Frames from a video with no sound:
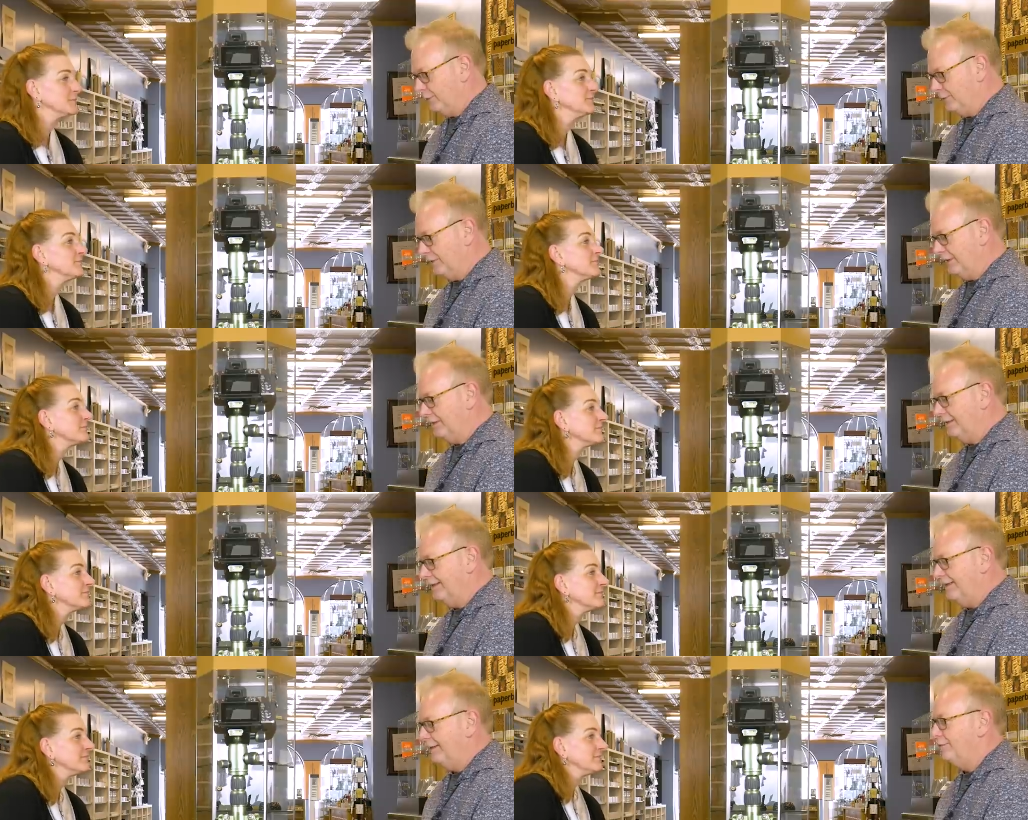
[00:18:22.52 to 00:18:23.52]
Speaker 1: would be
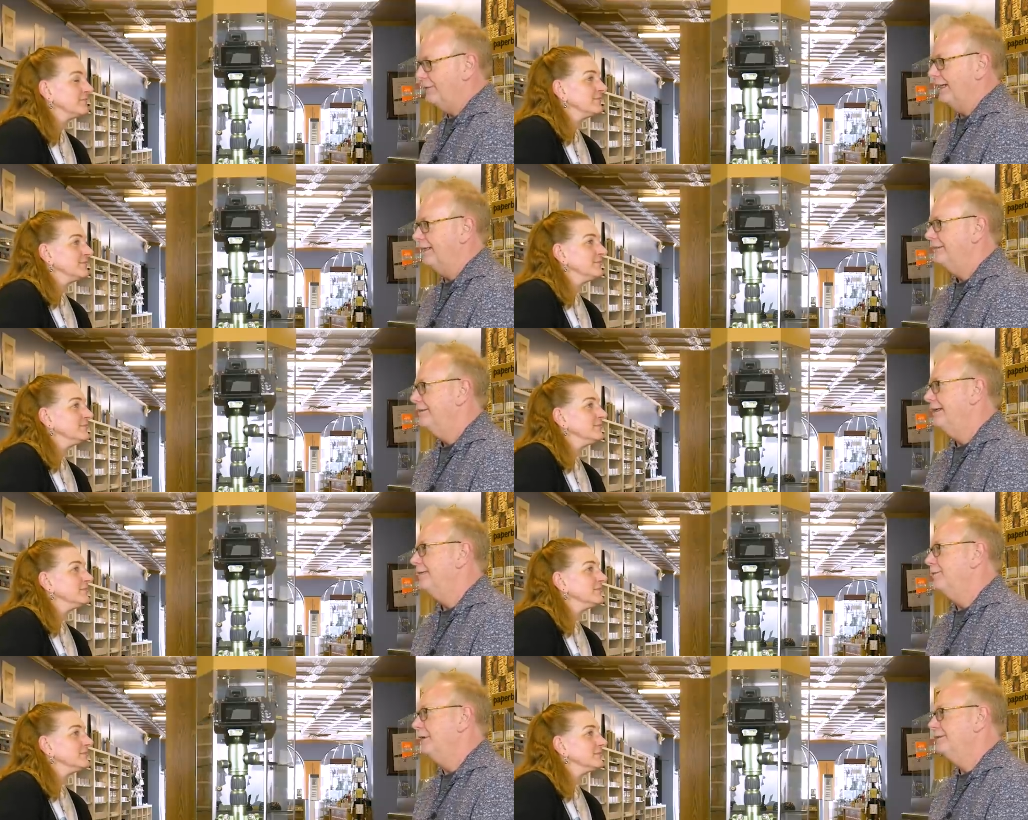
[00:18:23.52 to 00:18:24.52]
funny, and
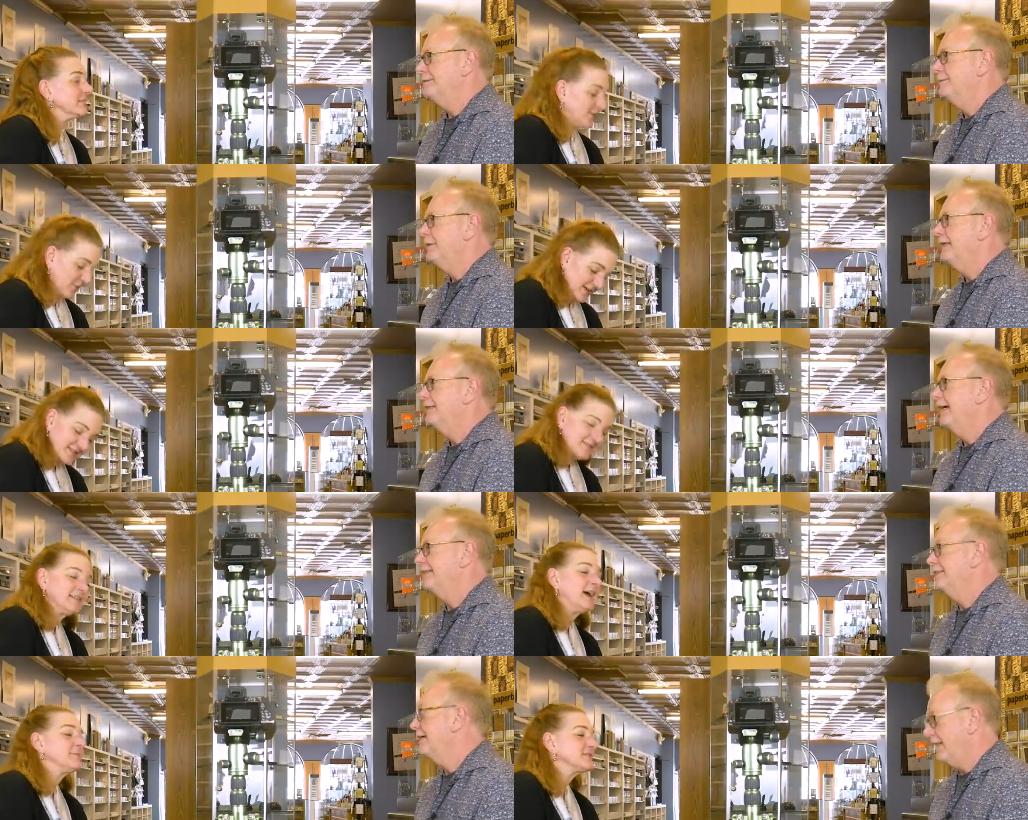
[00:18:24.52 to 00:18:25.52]
it was. It was
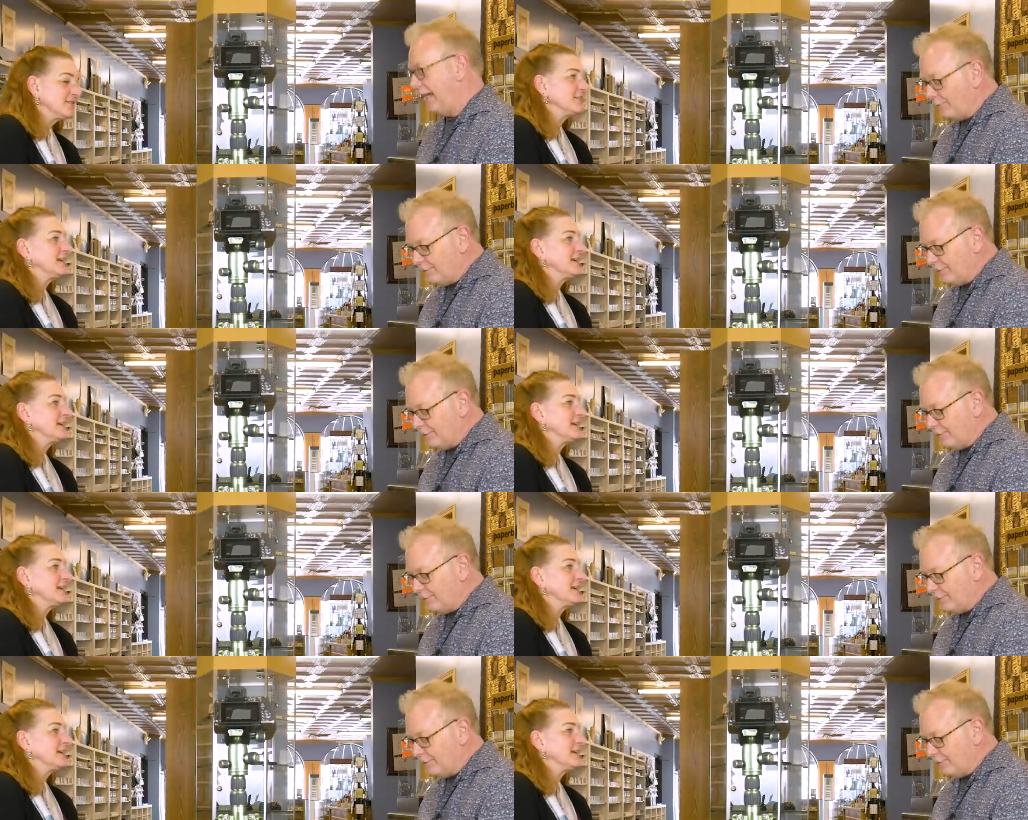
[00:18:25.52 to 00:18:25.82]
because I, I,